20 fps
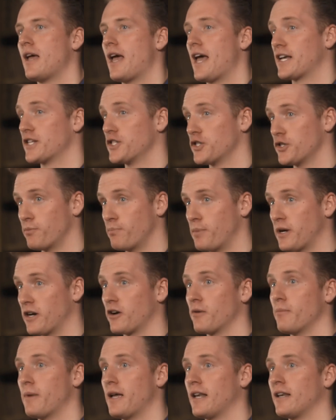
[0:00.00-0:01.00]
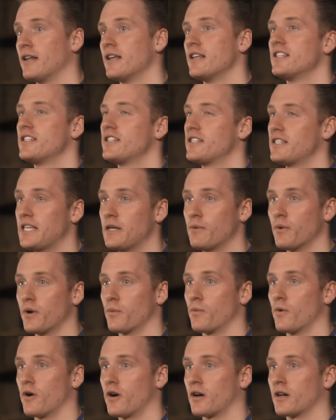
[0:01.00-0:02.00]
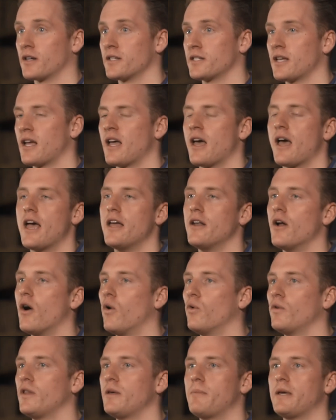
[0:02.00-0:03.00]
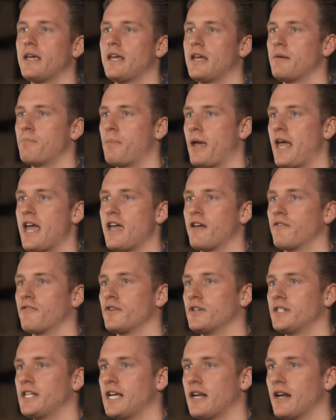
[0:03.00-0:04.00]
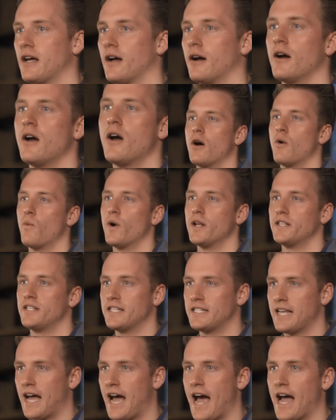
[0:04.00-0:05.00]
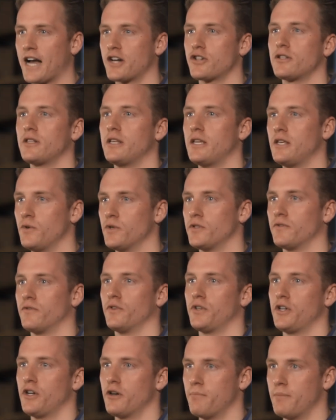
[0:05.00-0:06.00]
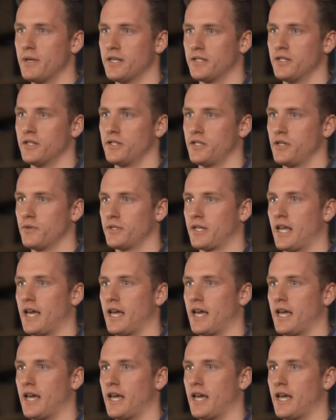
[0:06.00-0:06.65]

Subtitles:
experiment, see what works, and only begin paying for data once it's actually useful to your business use